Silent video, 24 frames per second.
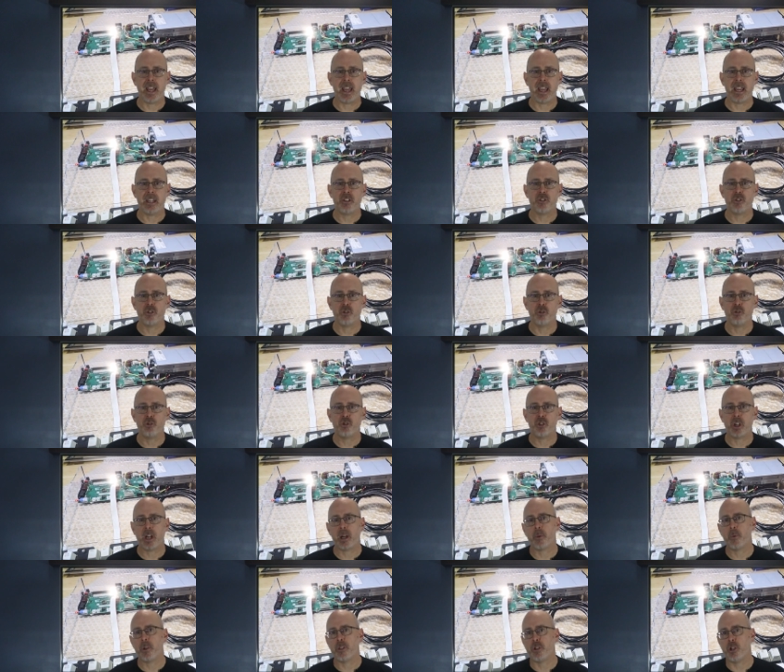today
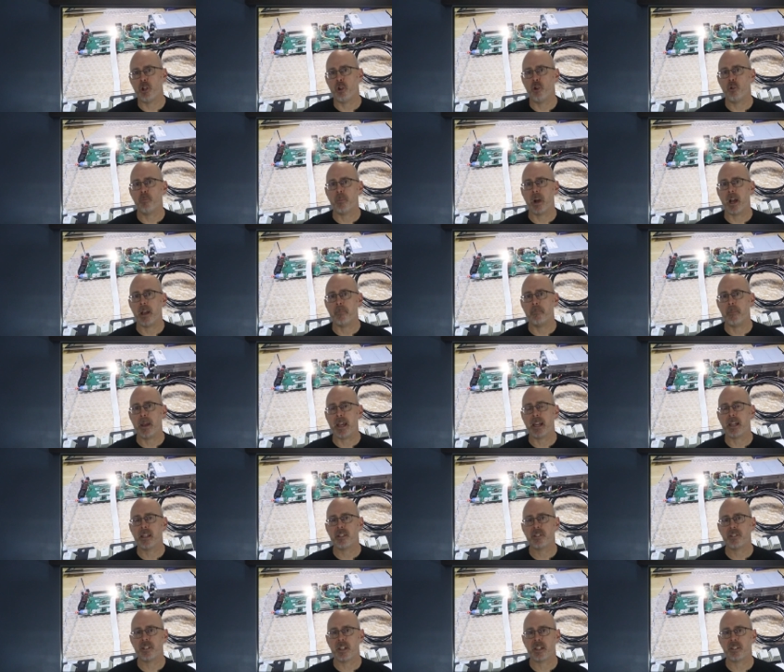to share with you my
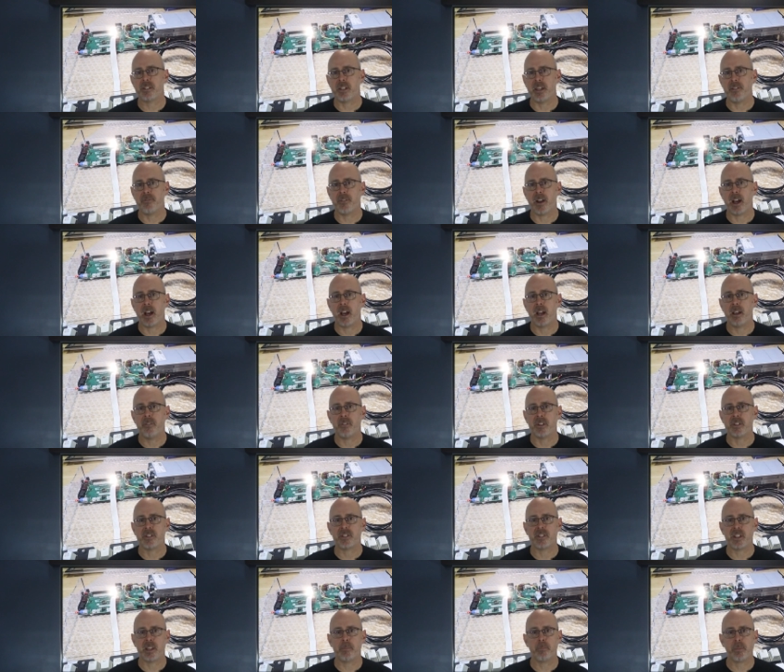Mega
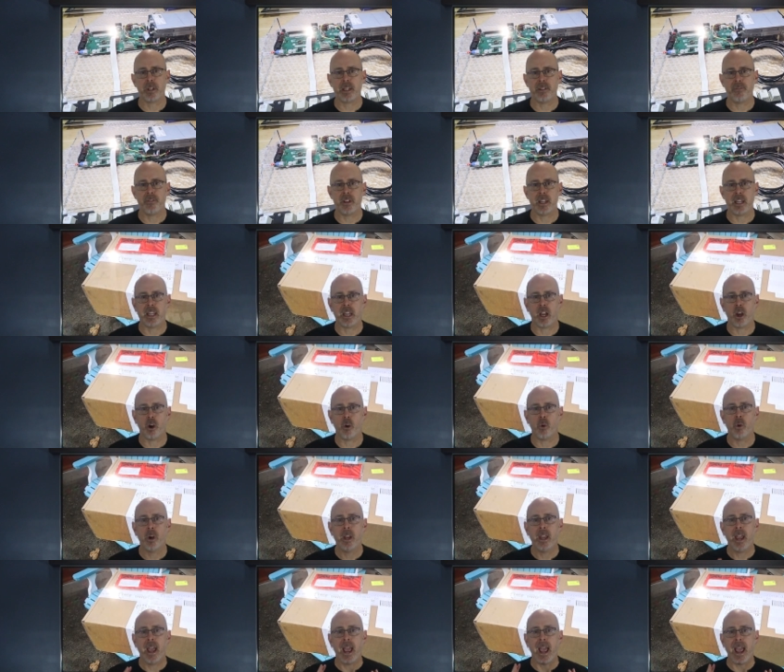65 assembly
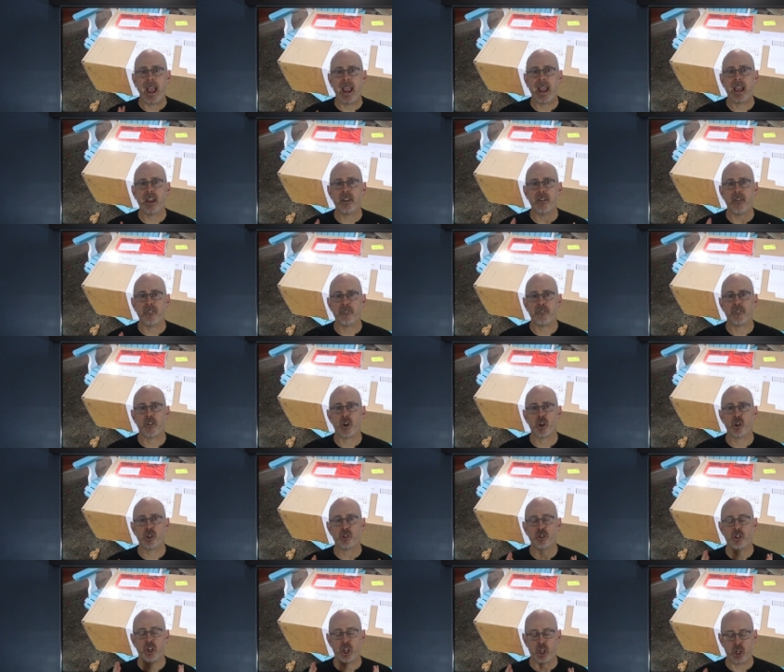video and
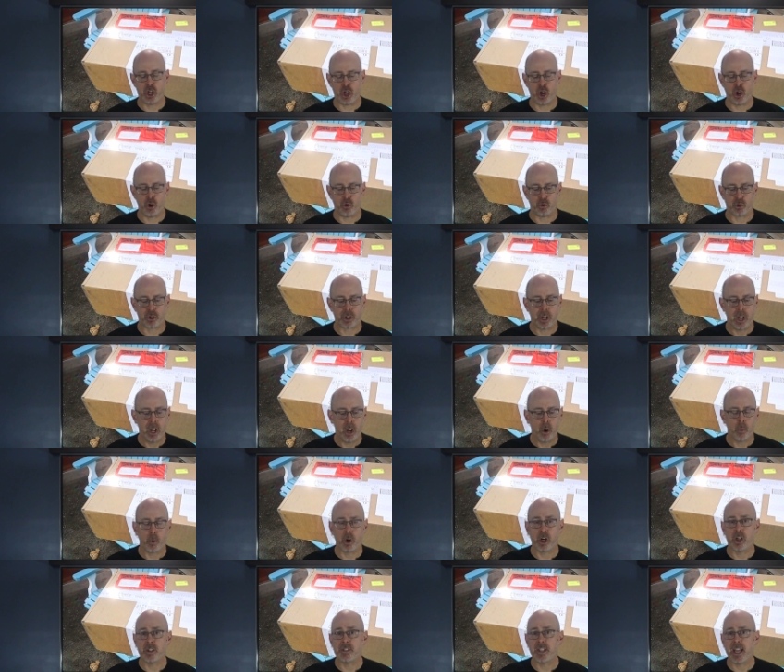first
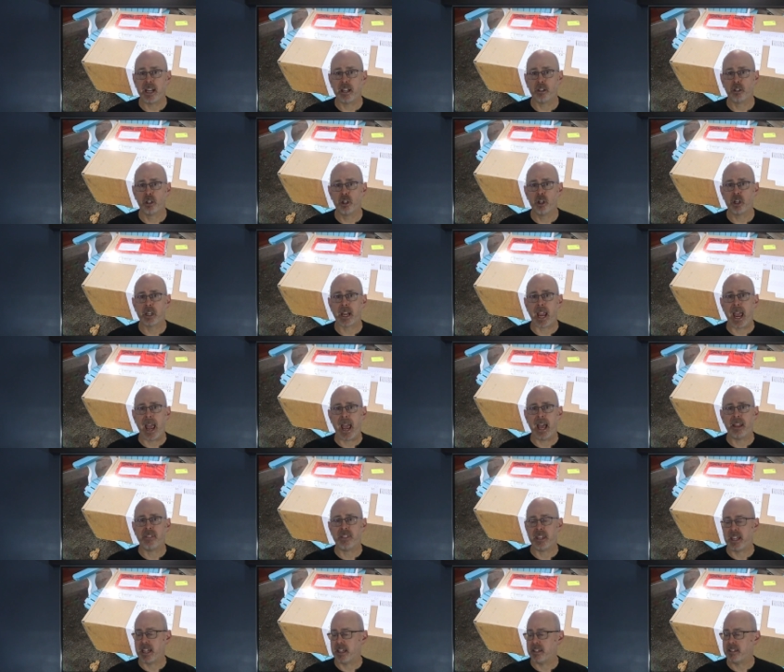use. We're going to take a
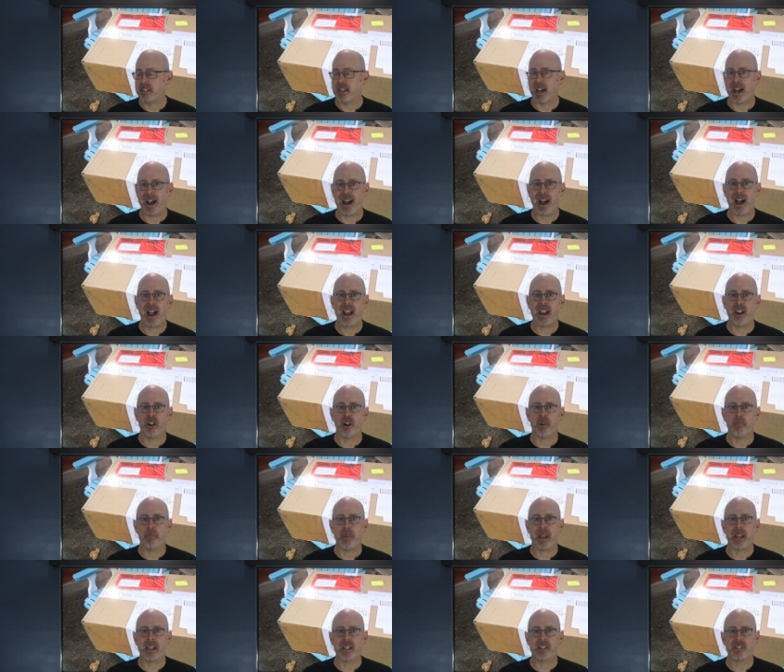look at the
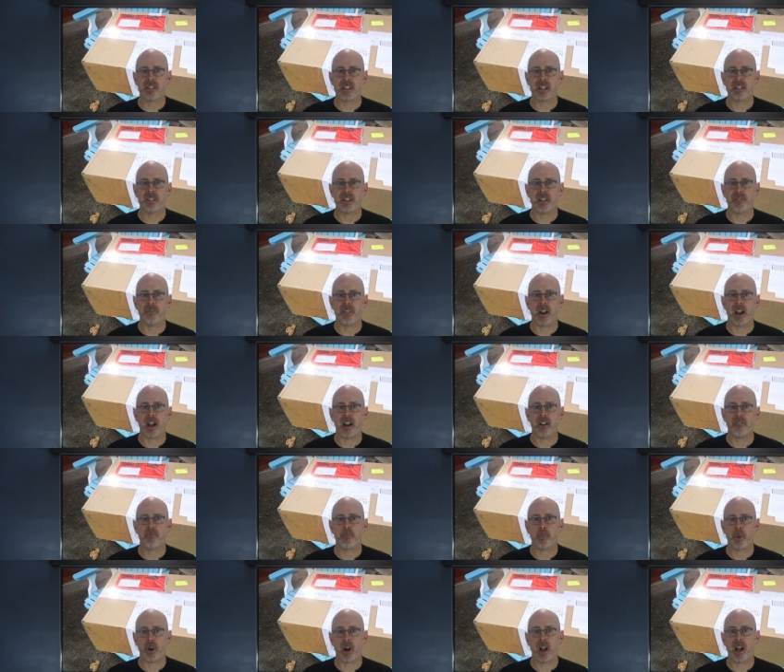entire Mega
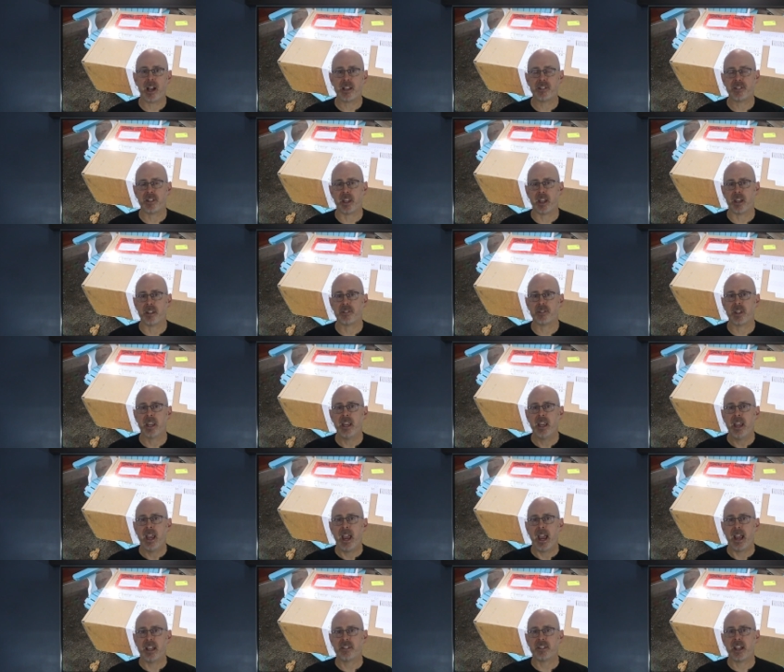65
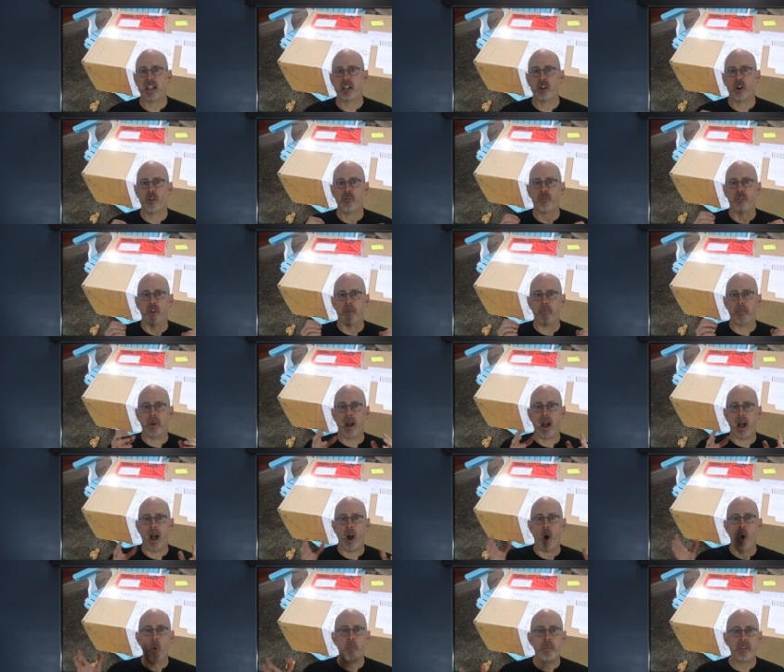process as I go
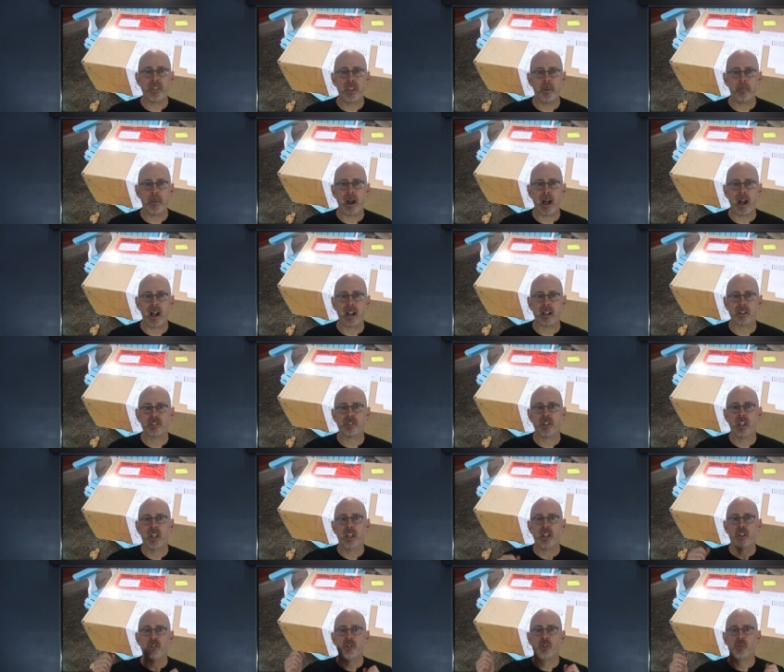from open the
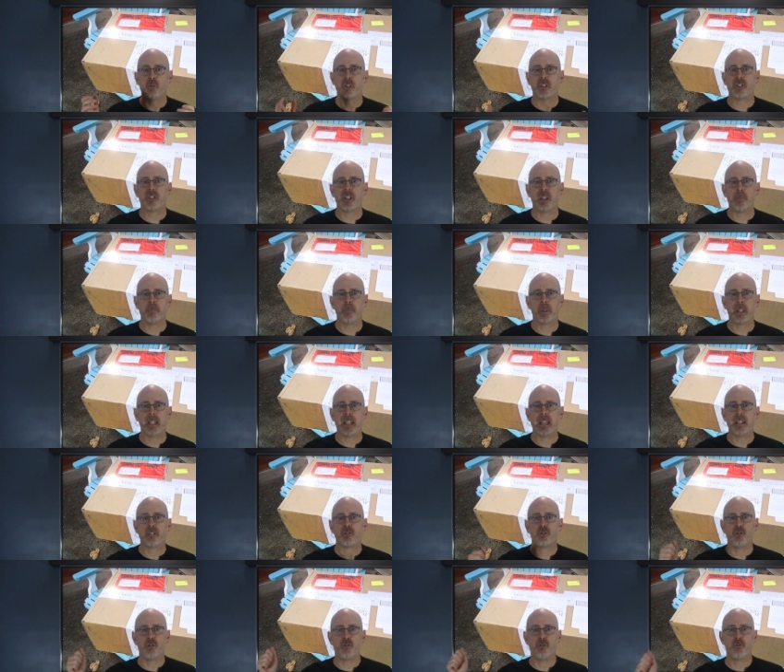box to
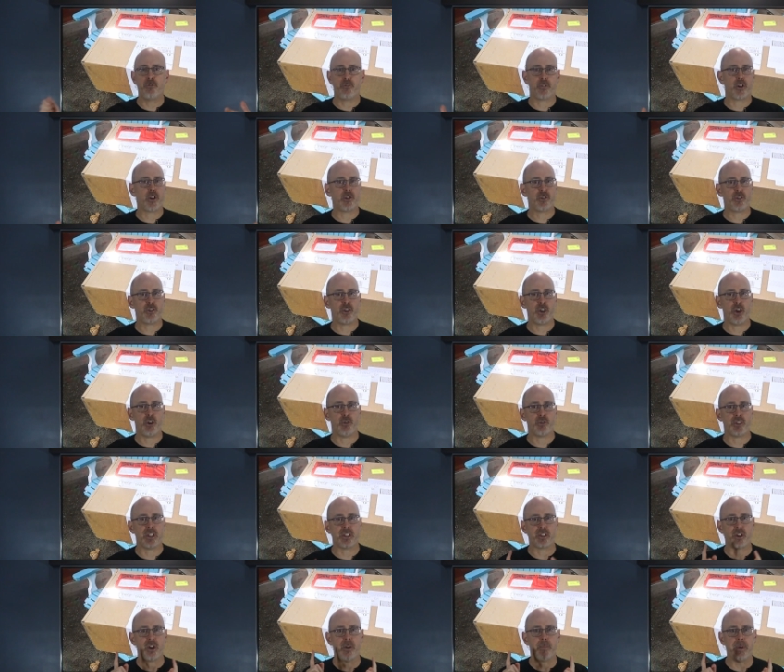assembly to first
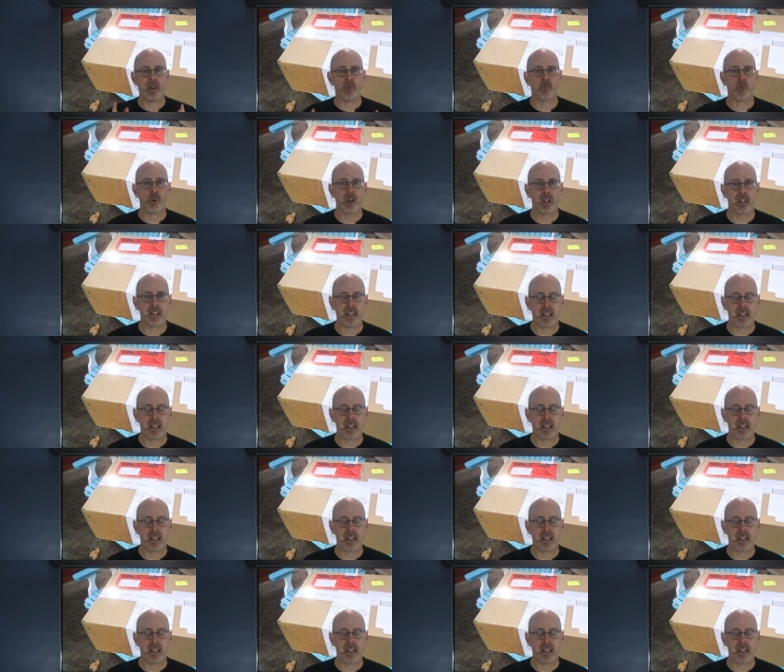use. It's going to be